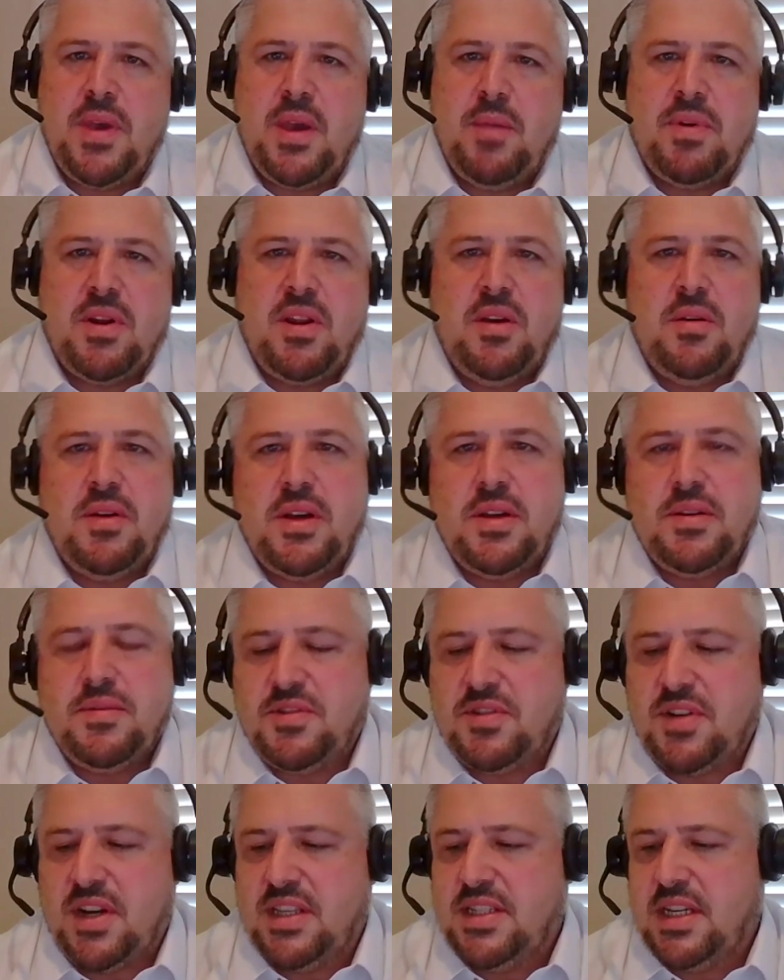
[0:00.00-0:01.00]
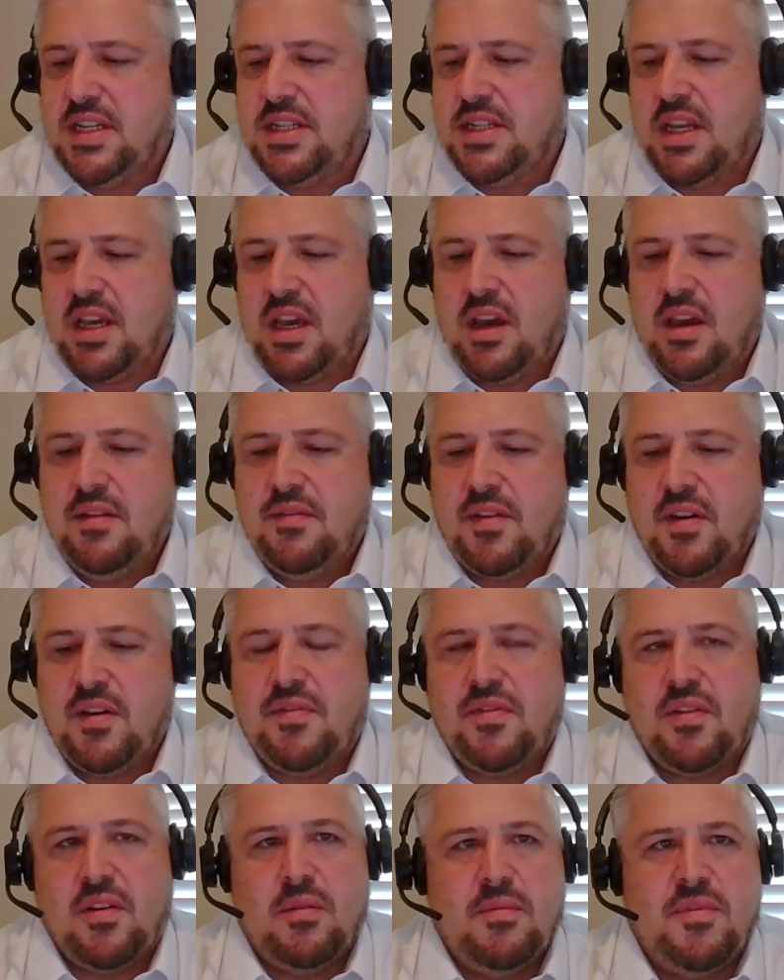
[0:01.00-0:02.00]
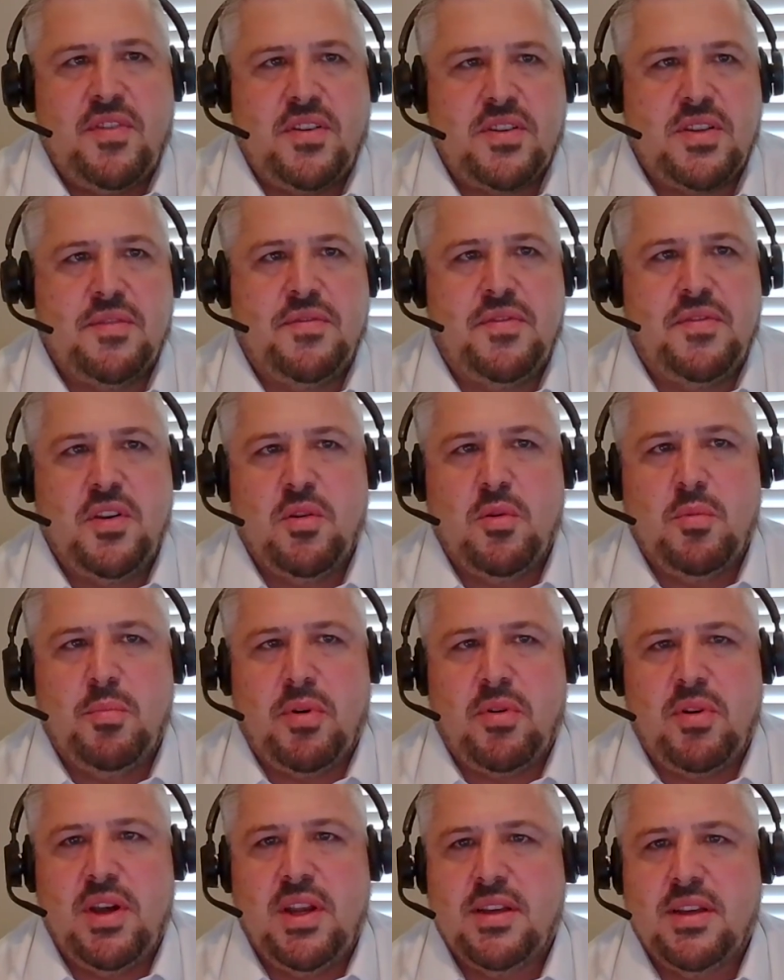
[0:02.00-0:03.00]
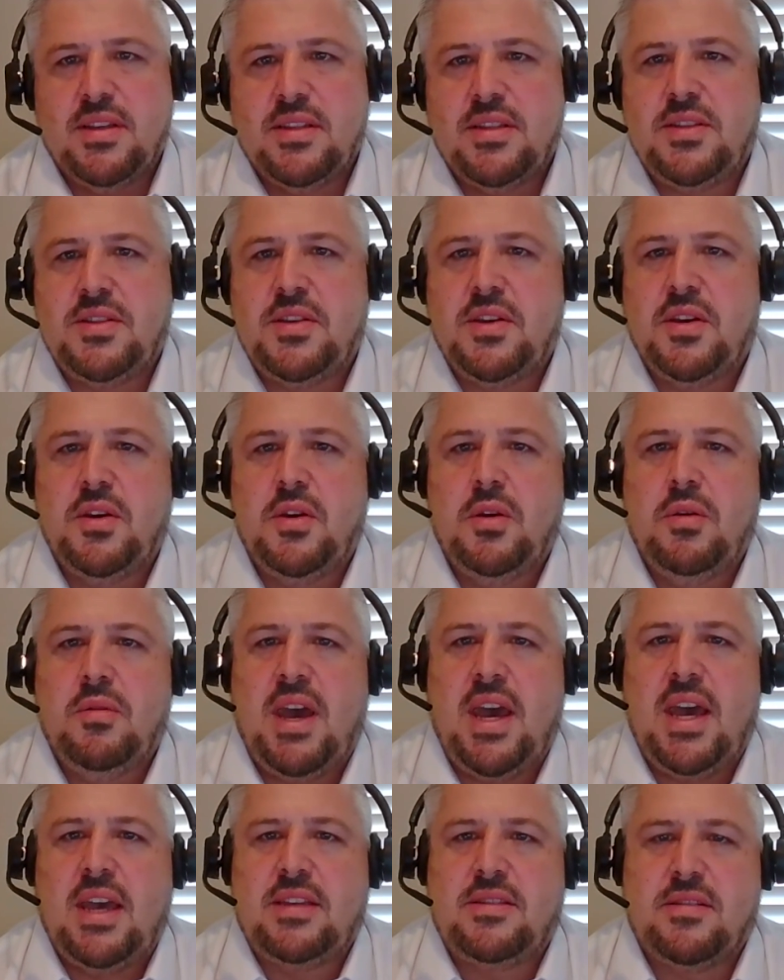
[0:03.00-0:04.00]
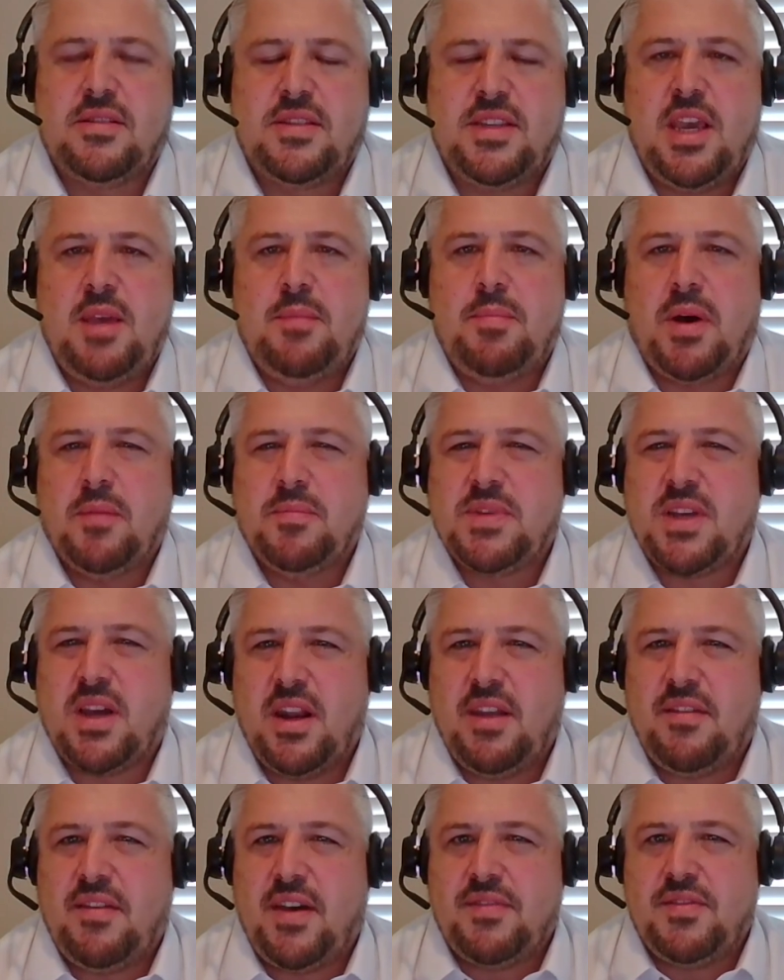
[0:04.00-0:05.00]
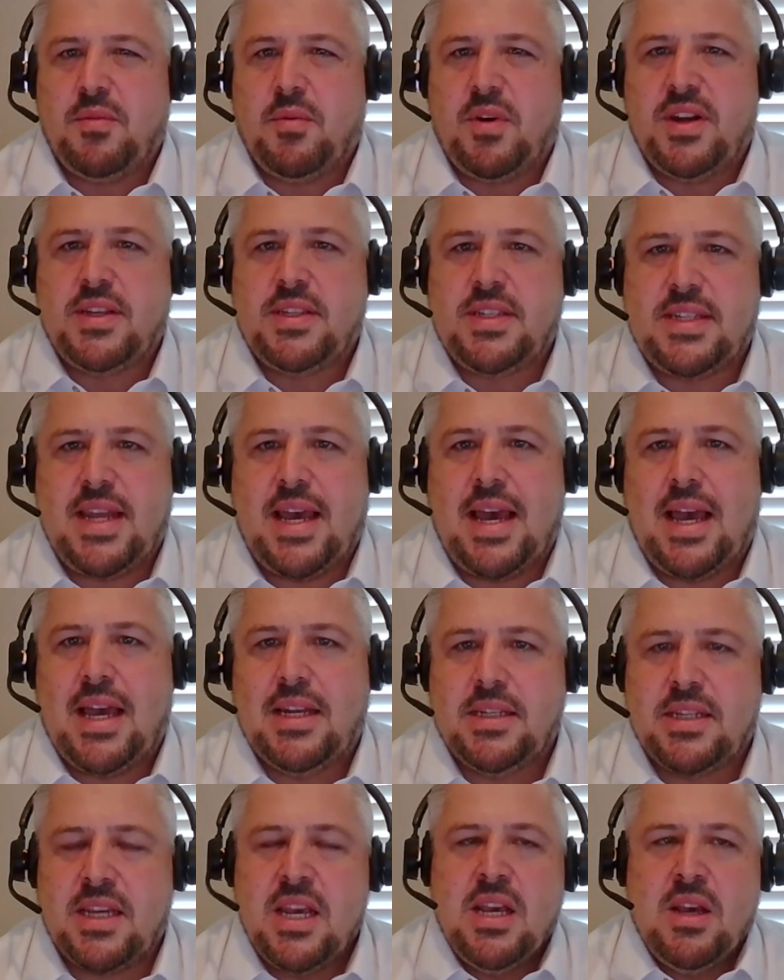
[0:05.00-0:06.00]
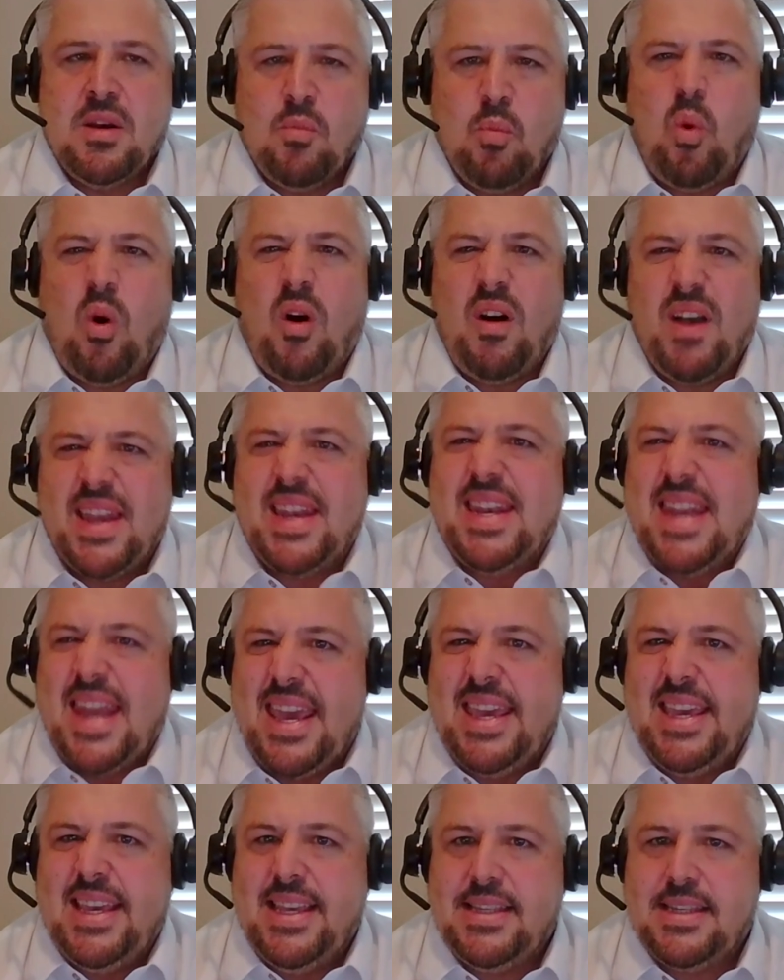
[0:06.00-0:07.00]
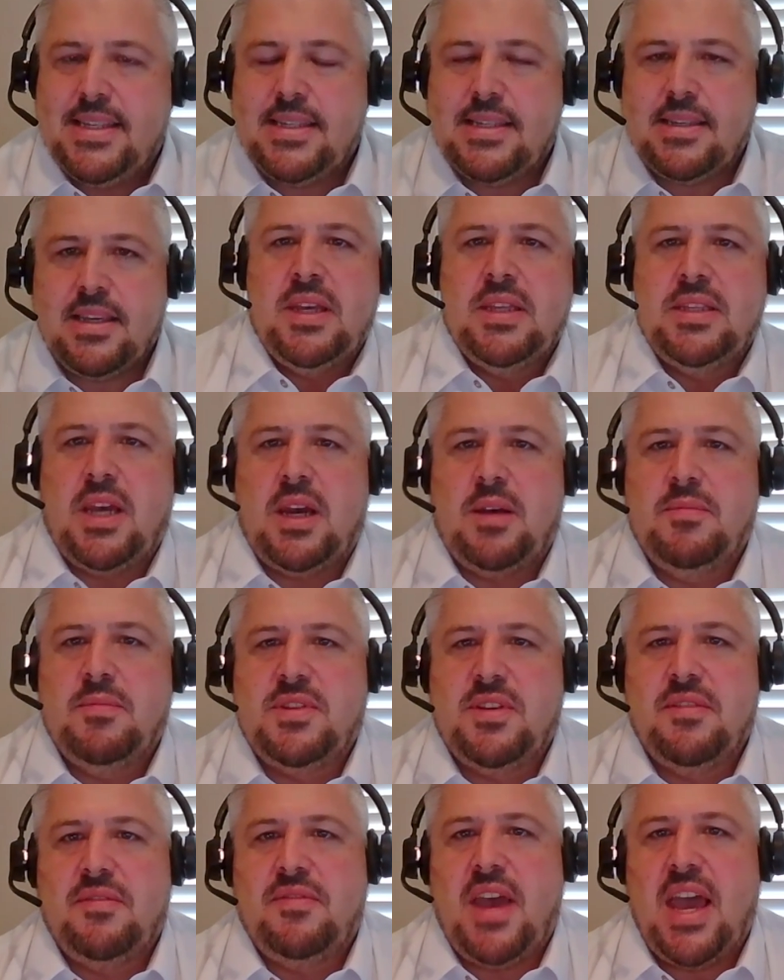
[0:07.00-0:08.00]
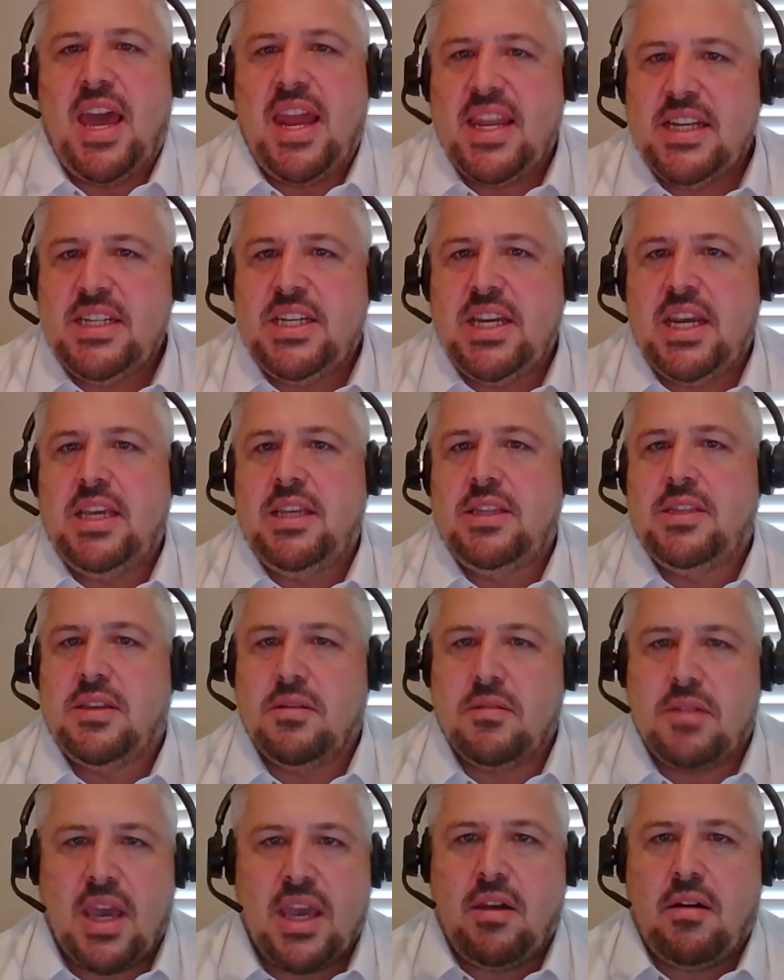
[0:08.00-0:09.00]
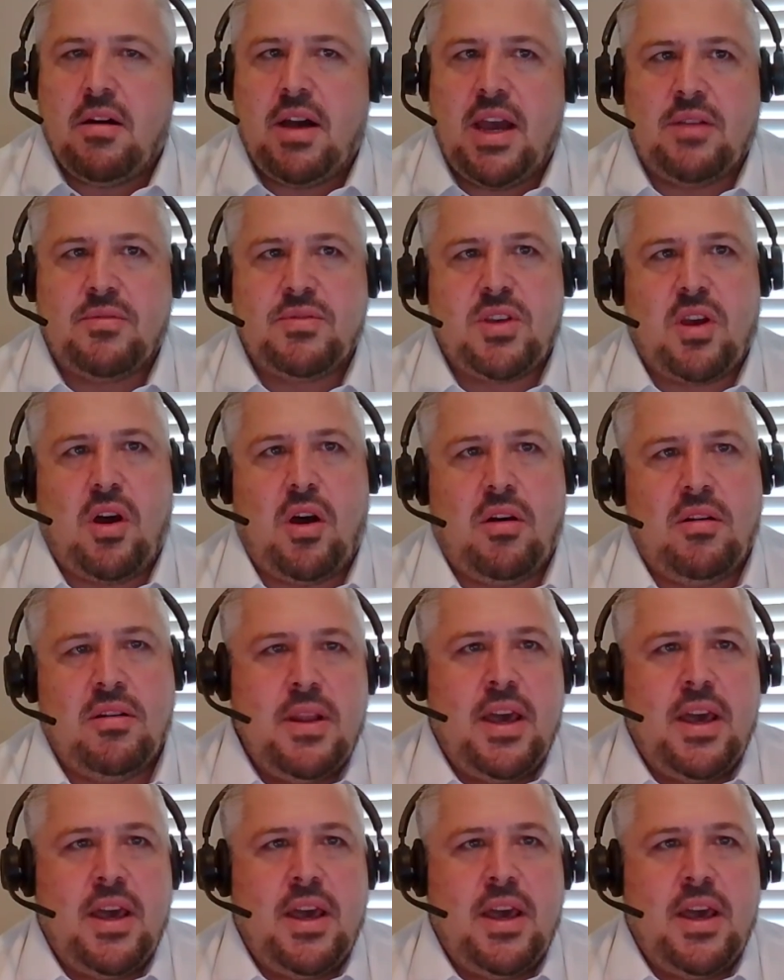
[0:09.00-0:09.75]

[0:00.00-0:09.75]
People who are transitioning over from fossil fuel boilers to air source heat pumps kind of have to understand what it needs in terms of energy to get your house hot.